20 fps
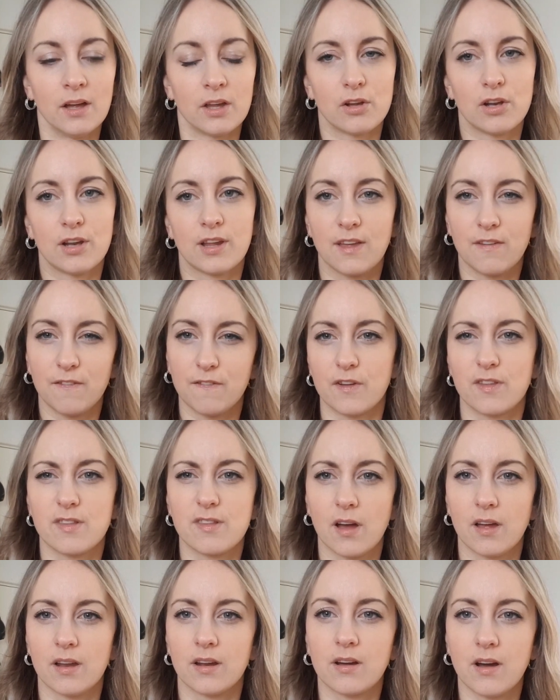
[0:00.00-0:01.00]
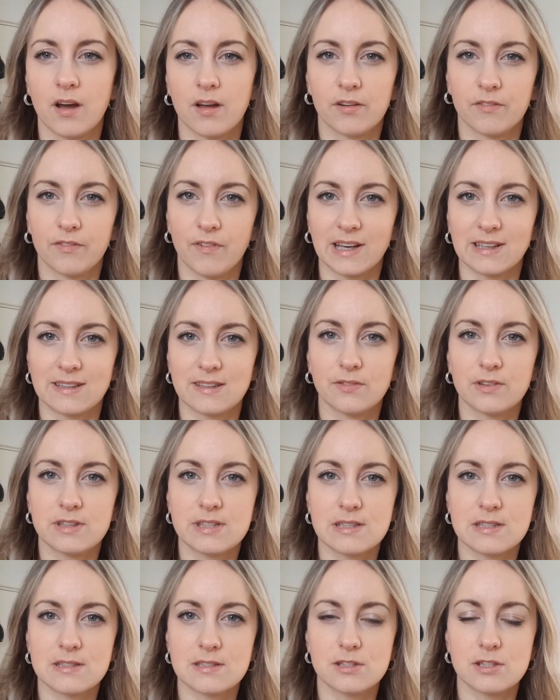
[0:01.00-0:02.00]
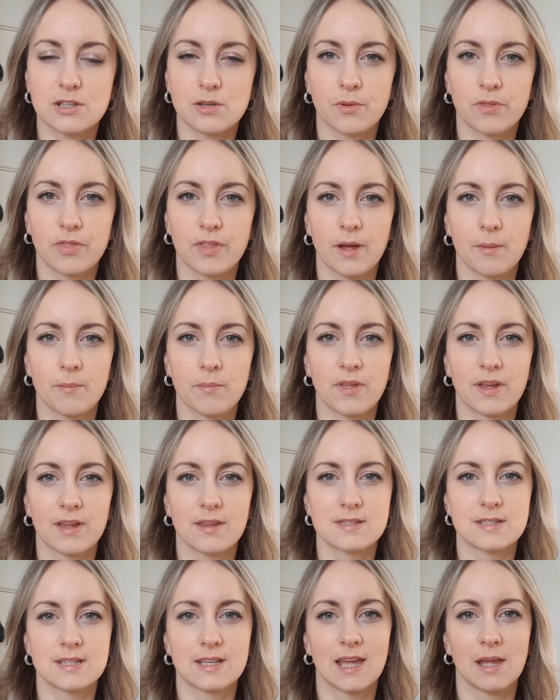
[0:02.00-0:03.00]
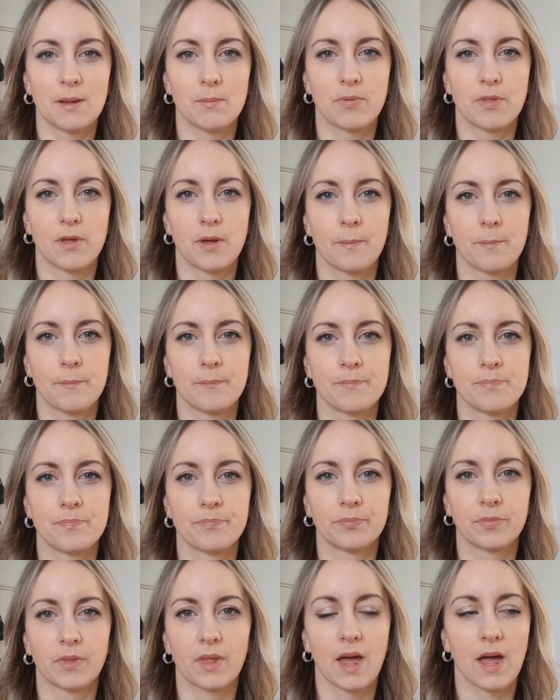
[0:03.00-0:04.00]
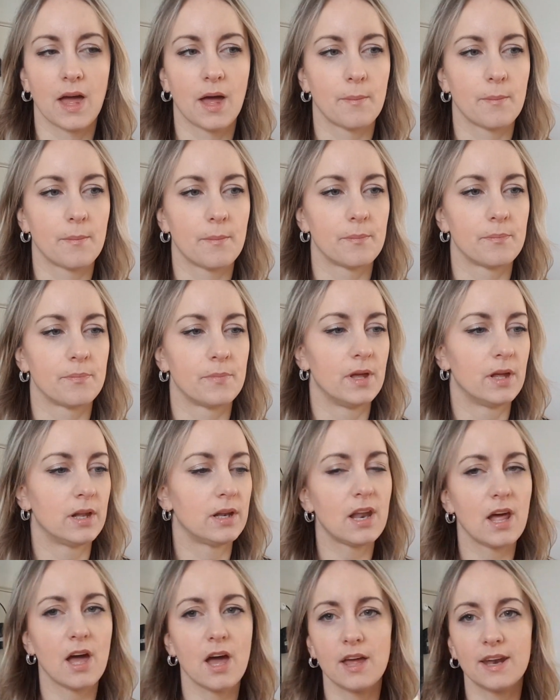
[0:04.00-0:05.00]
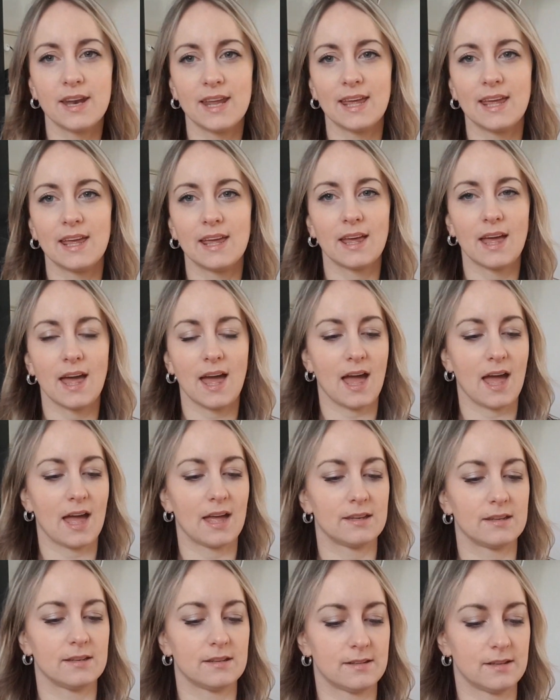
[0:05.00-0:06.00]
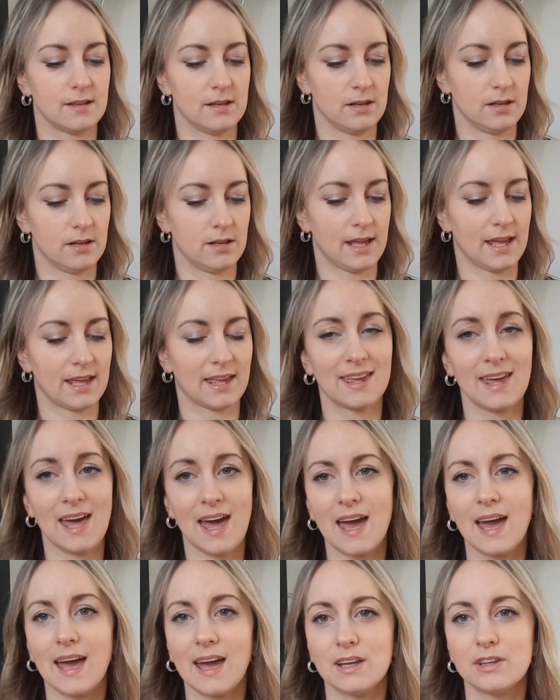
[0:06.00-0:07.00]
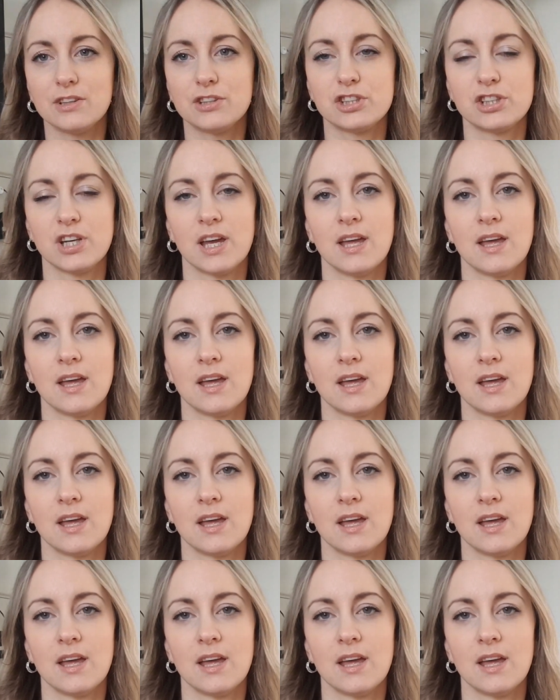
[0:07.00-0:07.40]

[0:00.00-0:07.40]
you're looking for some kind of activities to do with them, things to keep them learning and engaged.